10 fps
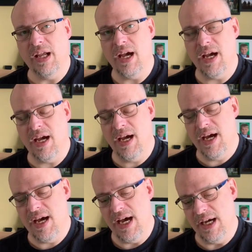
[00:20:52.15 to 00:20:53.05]

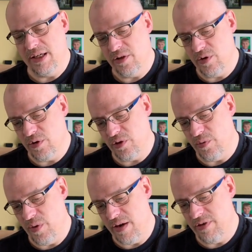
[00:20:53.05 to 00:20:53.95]
Ah, croaked the
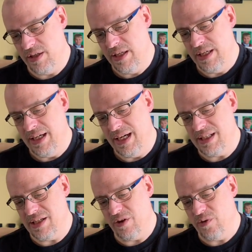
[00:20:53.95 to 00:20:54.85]
raven,
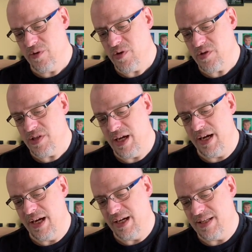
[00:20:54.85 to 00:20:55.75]
it's an old
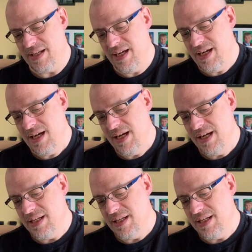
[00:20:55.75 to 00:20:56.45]
saying, see?